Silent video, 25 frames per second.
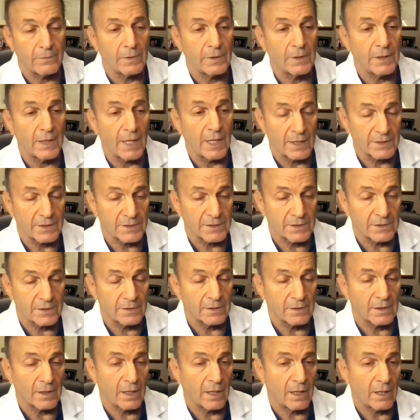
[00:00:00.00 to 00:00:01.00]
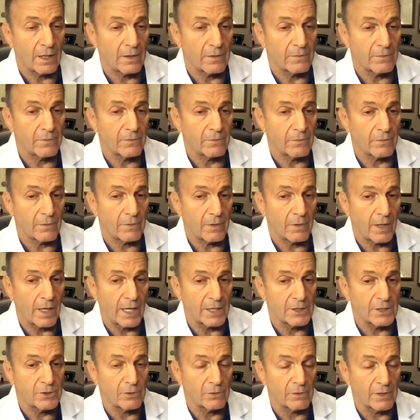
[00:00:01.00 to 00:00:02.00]
Yes,
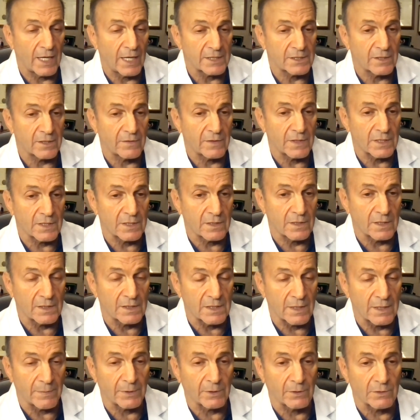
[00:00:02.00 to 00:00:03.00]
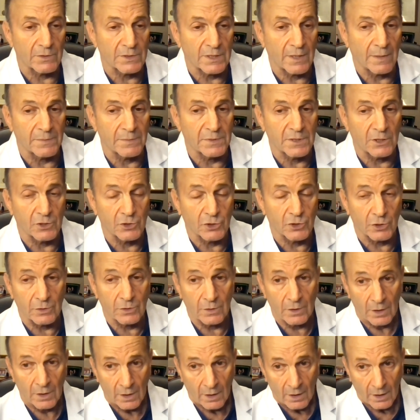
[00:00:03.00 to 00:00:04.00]
I do less of this, the typical subcision.